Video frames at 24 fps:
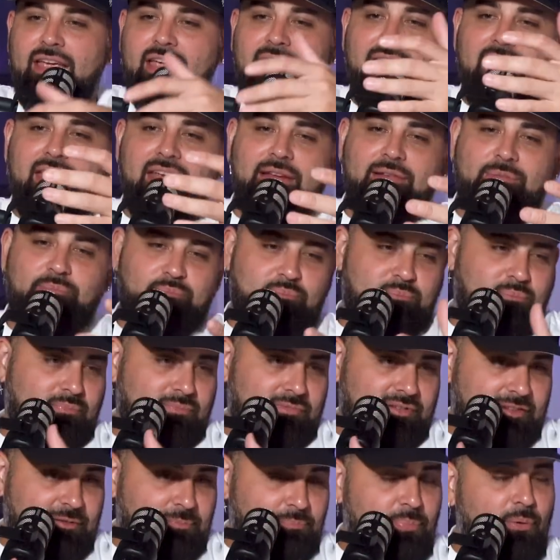He
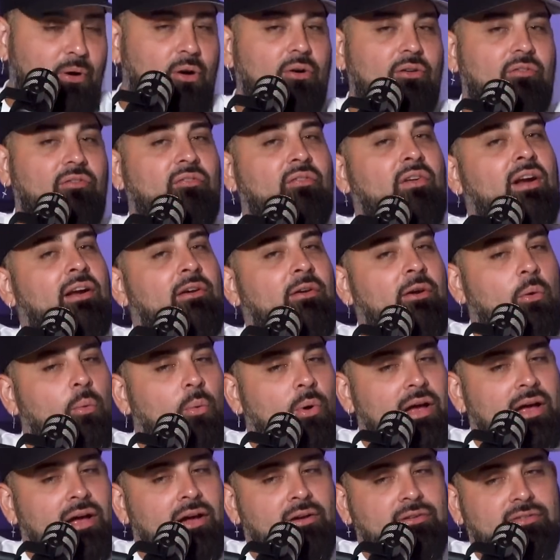spoke very
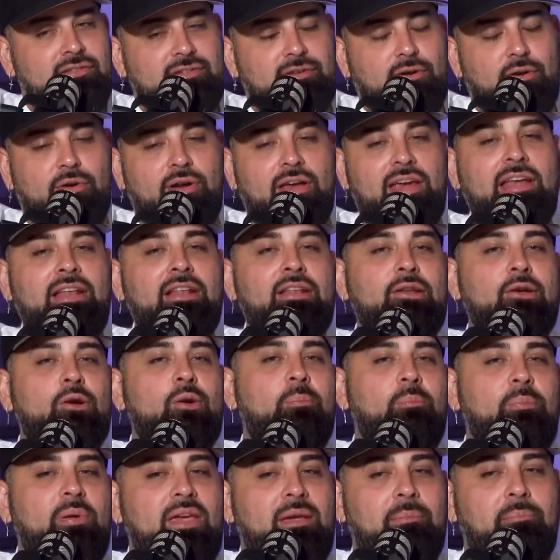well. So he knew
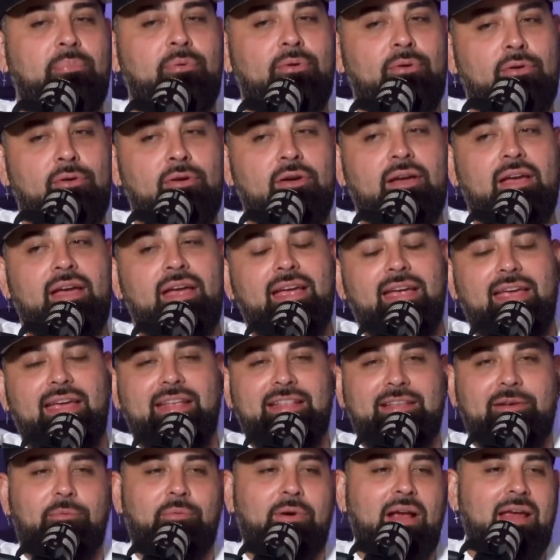people in
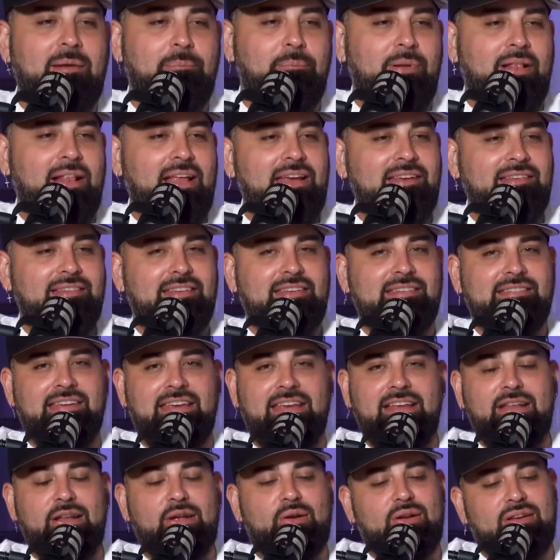the right places.
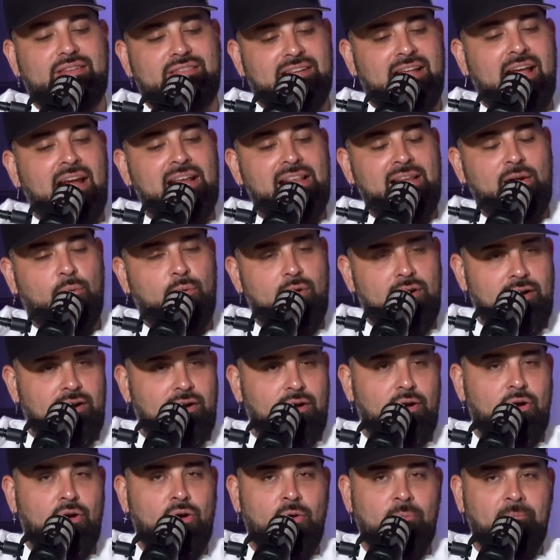He knew exactly where to
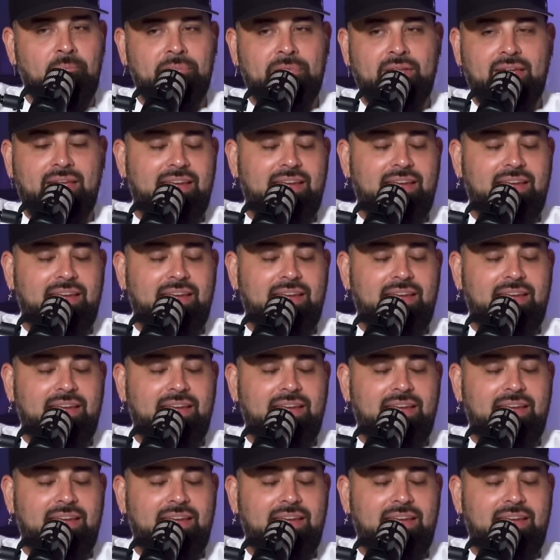go.